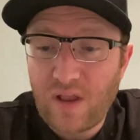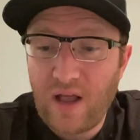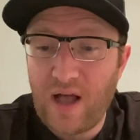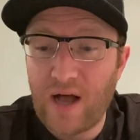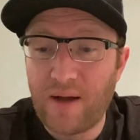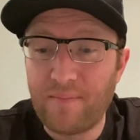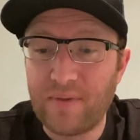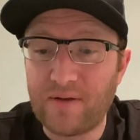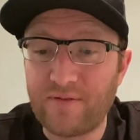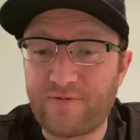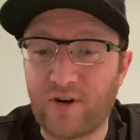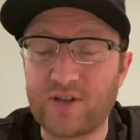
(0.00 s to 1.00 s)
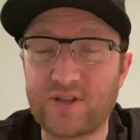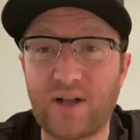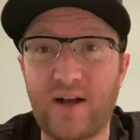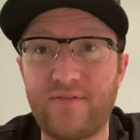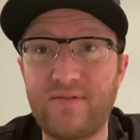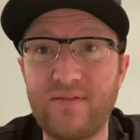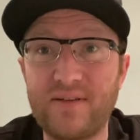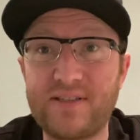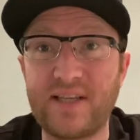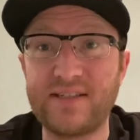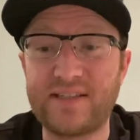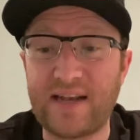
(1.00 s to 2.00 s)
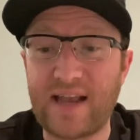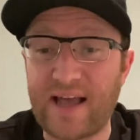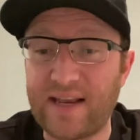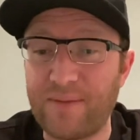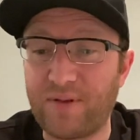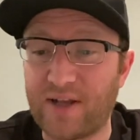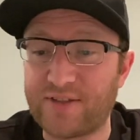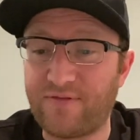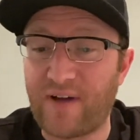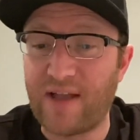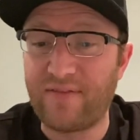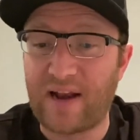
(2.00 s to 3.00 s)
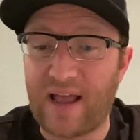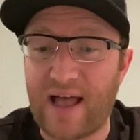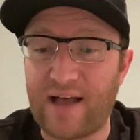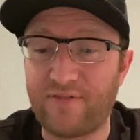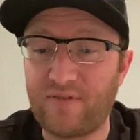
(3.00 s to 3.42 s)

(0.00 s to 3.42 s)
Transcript: First off, Cincinnati +5.5.